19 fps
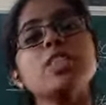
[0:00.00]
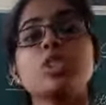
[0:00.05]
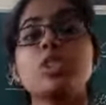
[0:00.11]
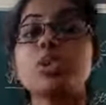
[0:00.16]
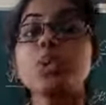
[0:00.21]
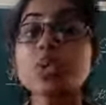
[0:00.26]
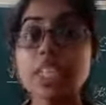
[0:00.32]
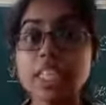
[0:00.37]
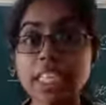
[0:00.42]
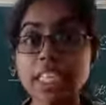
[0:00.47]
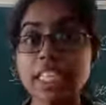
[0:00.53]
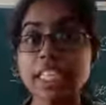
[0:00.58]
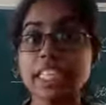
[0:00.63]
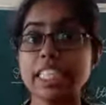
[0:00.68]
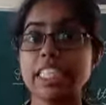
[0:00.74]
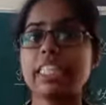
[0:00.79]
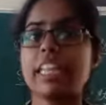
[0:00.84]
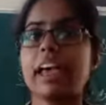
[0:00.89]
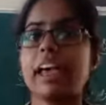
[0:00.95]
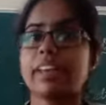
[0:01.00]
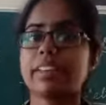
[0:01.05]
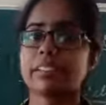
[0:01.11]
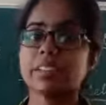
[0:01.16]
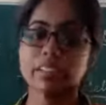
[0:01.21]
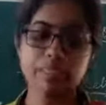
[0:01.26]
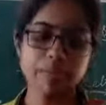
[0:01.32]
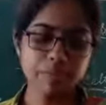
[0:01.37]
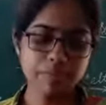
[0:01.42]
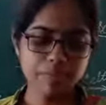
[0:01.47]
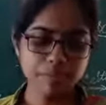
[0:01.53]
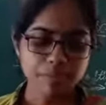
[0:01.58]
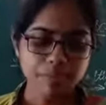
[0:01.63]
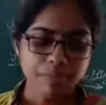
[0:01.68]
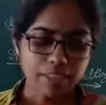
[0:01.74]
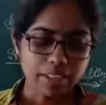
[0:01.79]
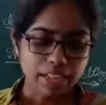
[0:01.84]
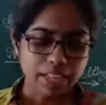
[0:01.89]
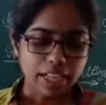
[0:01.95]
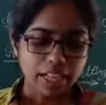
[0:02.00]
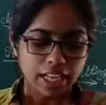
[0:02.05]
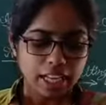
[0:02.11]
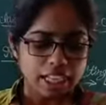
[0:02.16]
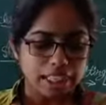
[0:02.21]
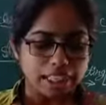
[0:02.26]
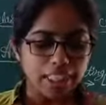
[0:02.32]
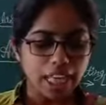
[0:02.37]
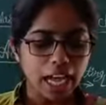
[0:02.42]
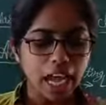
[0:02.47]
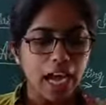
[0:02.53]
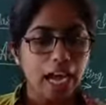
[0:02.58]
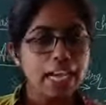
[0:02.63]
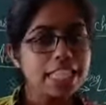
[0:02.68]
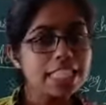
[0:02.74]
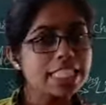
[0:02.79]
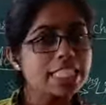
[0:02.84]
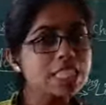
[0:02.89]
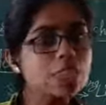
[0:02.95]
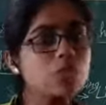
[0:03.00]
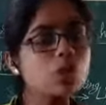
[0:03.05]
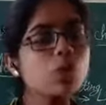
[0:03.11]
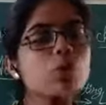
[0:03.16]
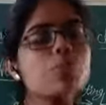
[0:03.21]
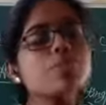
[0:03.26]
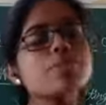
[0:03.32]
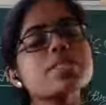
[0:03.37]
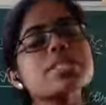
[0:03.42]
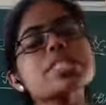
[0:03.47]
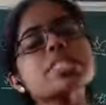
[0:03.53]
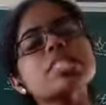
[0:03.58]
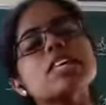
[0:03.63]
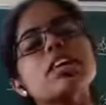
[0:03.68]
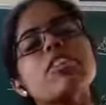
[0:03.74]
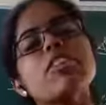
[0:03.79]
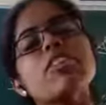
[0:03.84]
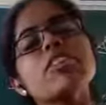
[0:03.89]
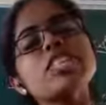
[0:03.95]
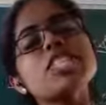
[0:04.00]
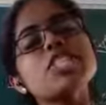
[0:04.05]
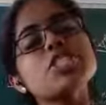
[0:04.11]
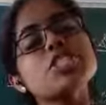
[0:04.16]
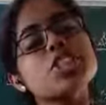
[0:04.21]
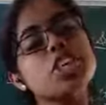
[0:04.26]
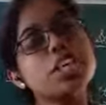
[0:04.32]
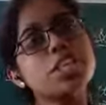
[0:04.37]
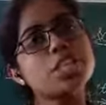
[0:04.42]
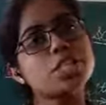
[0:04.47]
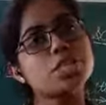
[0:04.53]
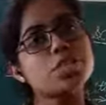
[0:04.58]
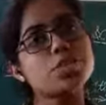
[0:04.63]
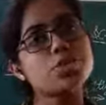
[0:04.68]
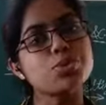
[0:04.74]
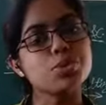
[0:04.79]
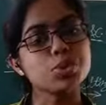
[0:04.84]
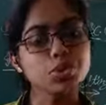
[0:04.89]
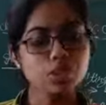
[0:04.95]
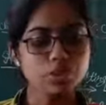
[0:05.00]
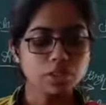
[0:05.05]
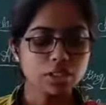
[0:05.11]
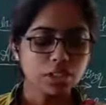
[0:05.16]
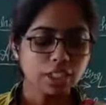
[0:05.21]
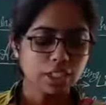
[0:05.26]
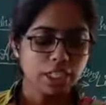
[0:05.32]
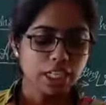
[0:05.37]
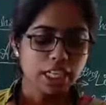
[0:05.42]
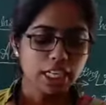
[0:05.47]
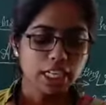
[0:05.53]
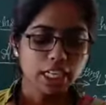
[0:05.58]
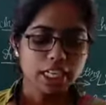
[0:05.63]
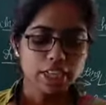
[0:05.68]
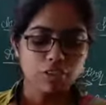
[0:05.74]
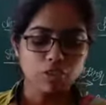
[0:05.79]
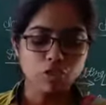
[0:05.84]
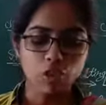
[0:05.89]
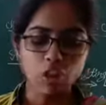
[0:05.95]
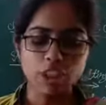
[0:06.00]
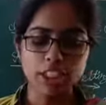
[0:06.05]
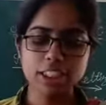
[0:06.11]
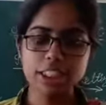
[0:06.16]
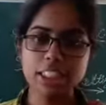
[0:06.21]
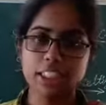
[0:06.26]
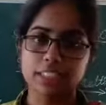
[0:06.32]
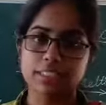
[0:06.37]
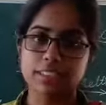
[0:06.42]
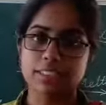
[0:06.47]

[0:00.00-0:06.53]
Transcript: To heat that. The ice cubes will change into water.